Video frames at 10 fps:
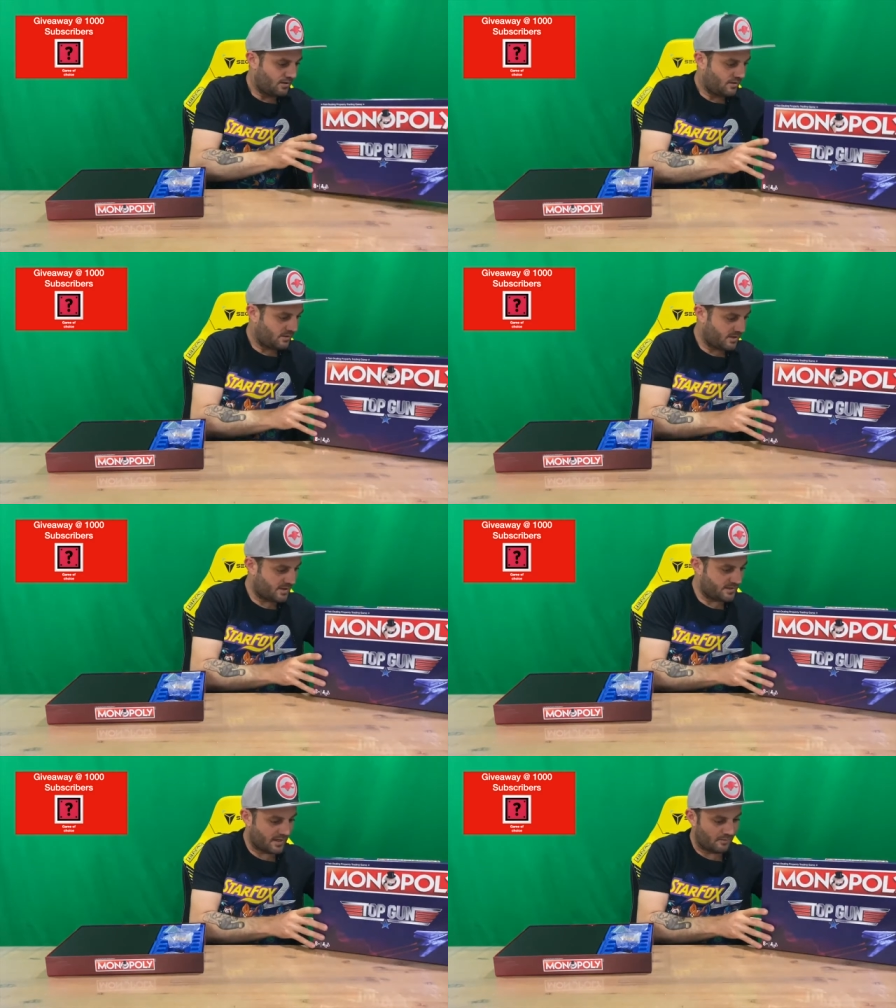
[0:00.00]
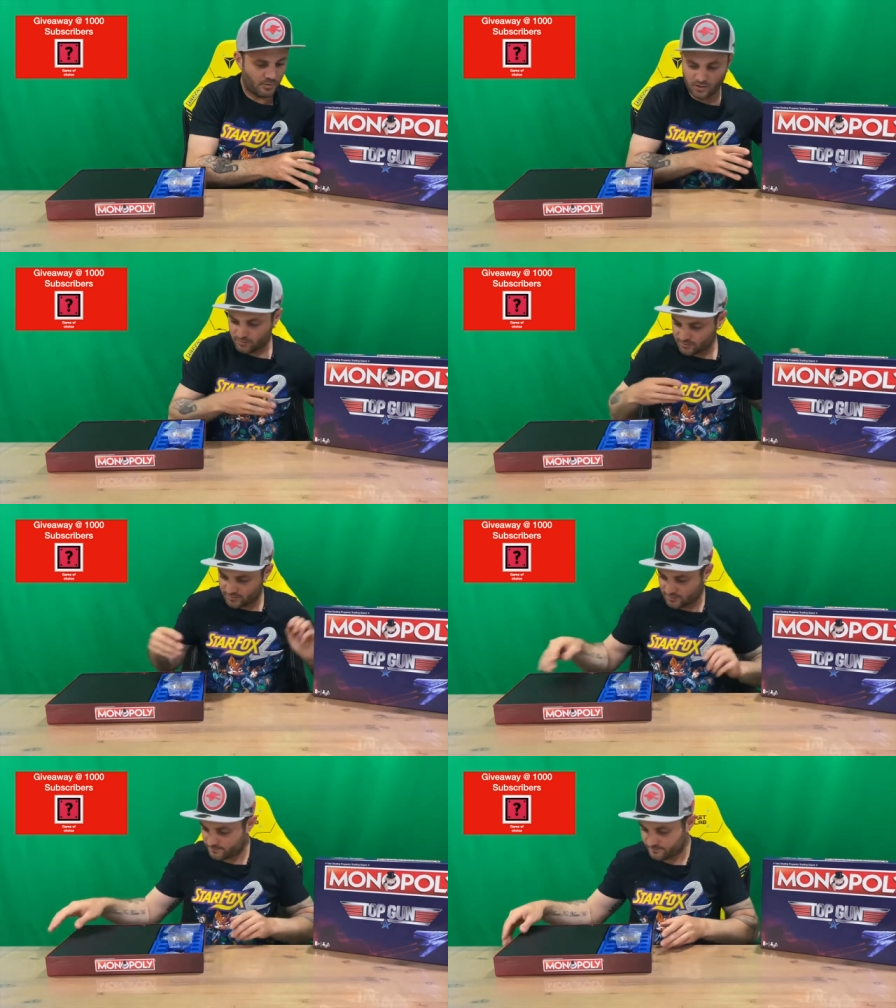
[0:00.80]
there's our box,
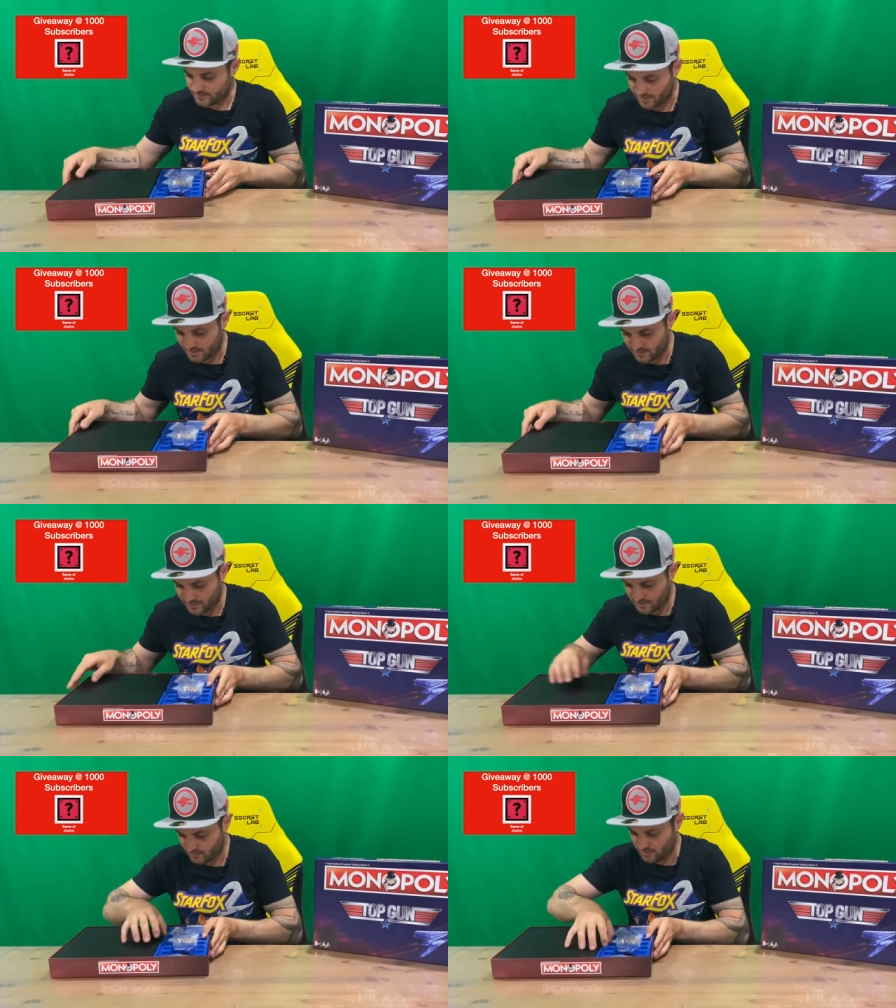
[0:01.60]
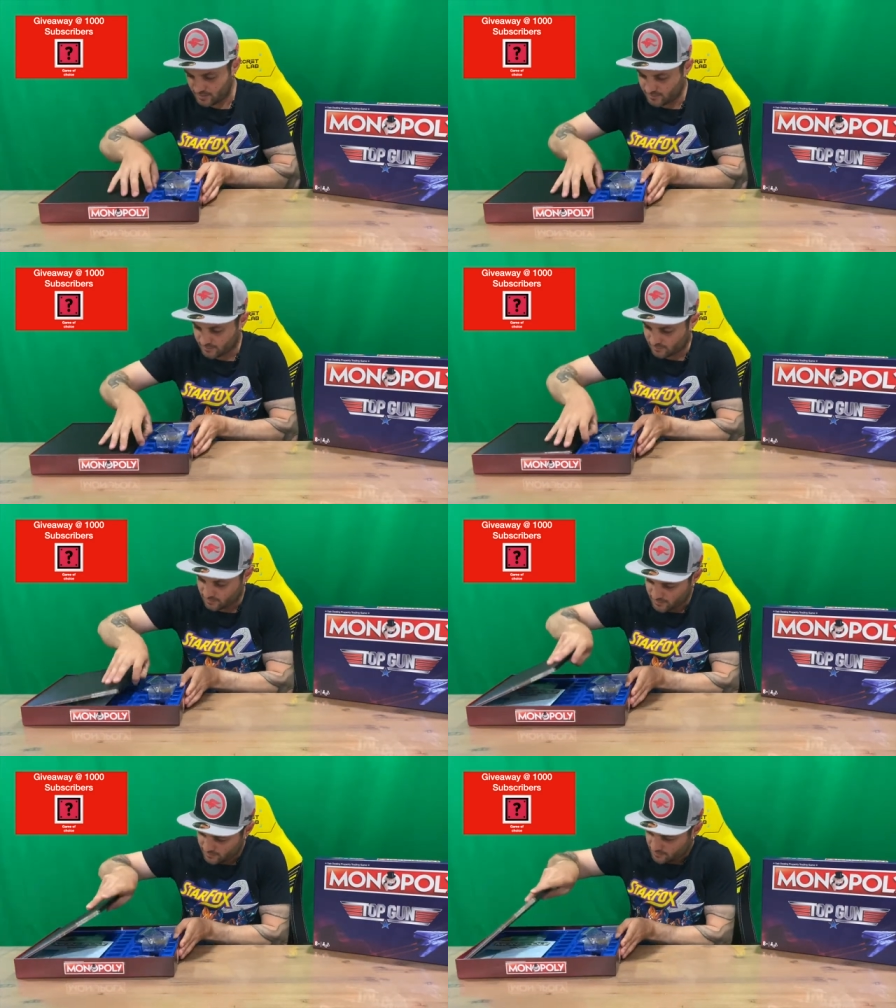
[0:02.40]
and then on the inside,
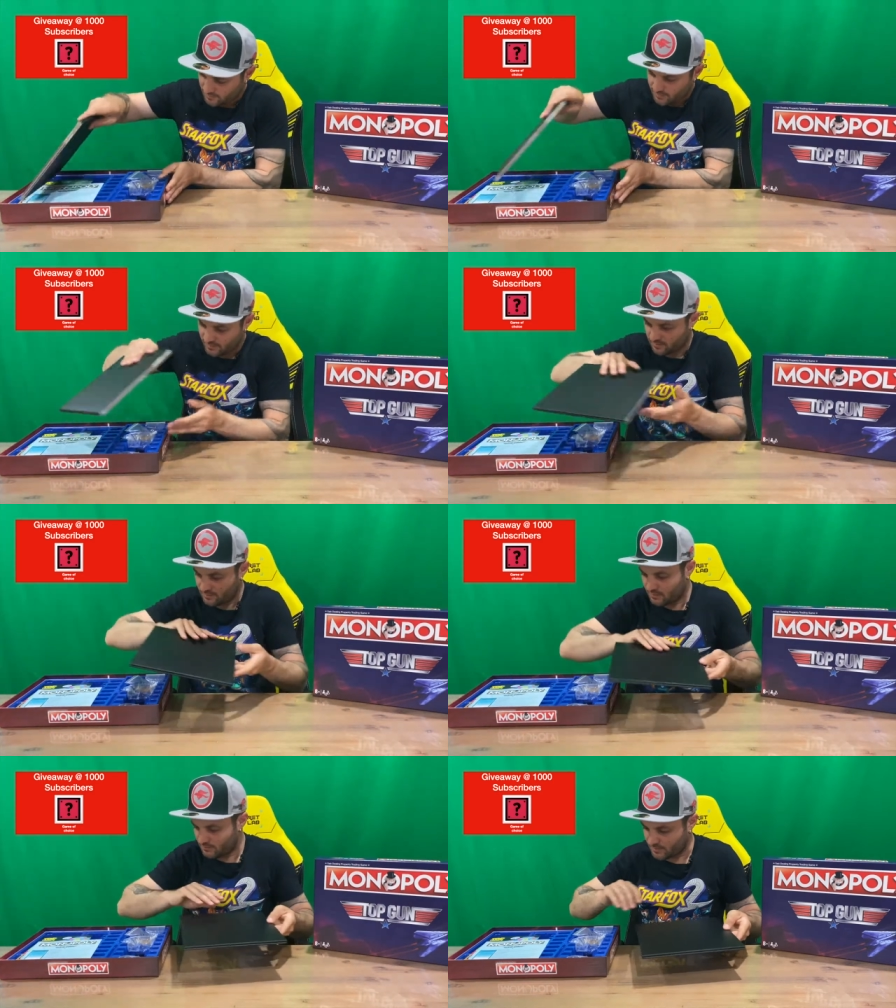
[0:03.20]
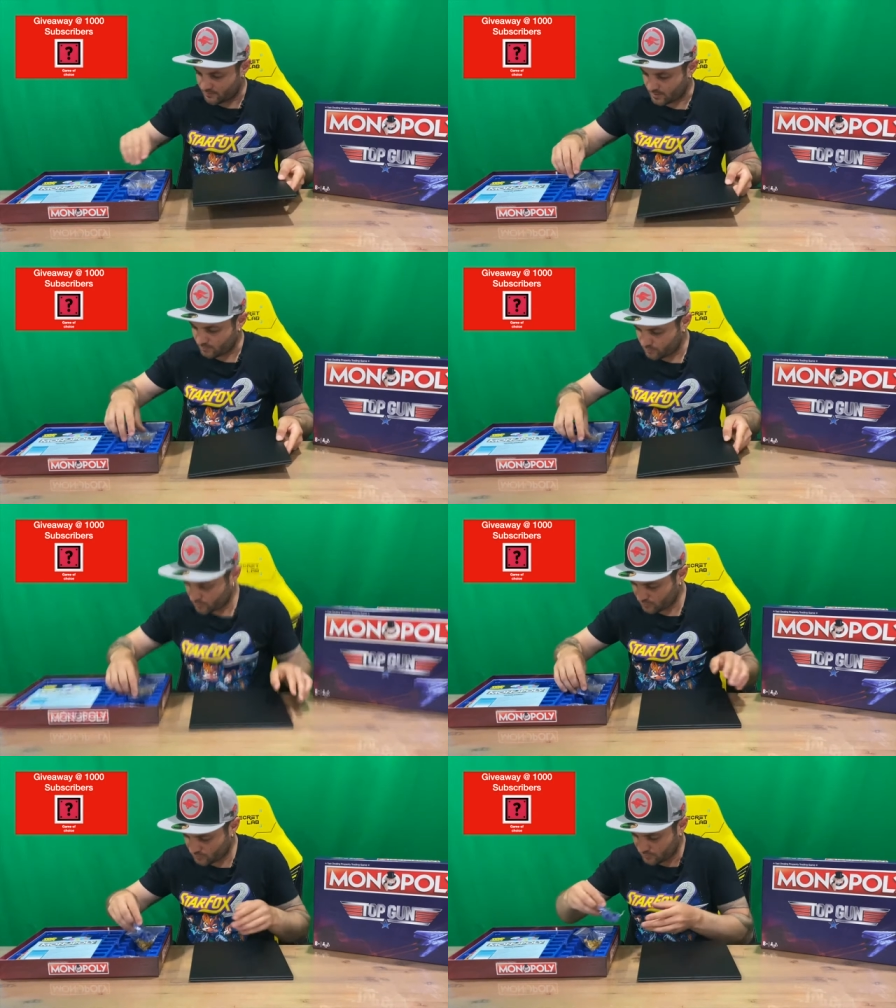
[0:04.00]
have our
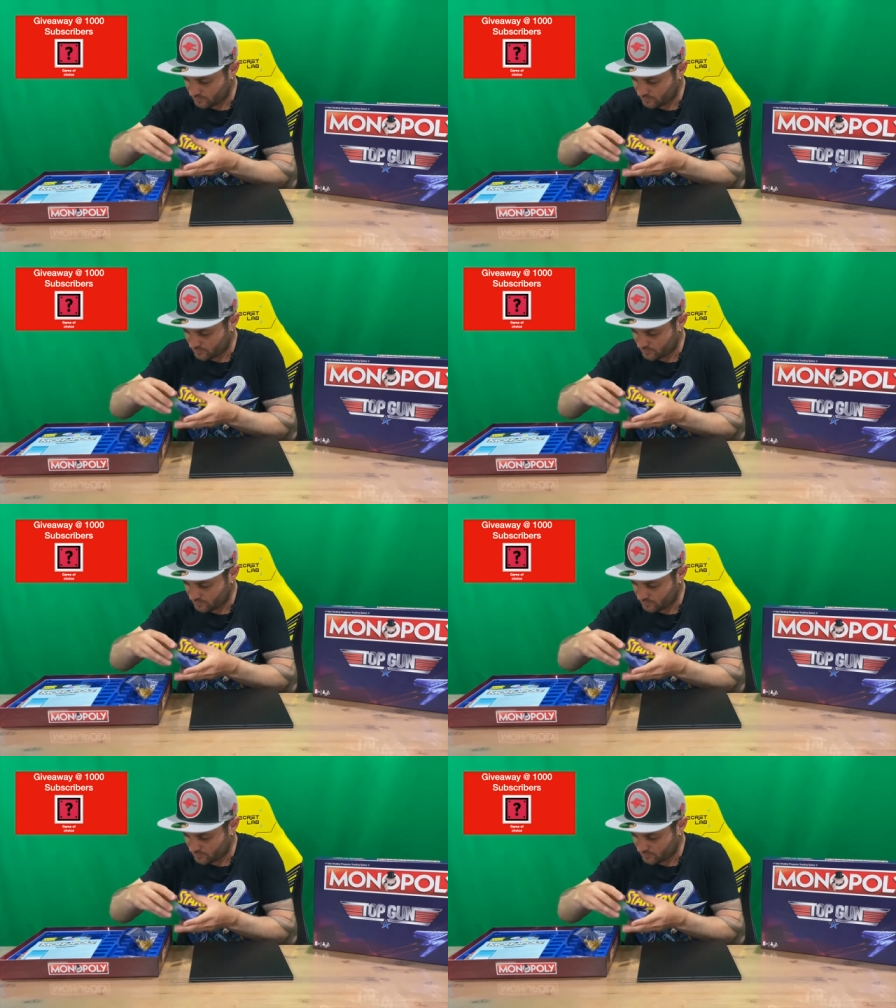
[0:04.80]
board,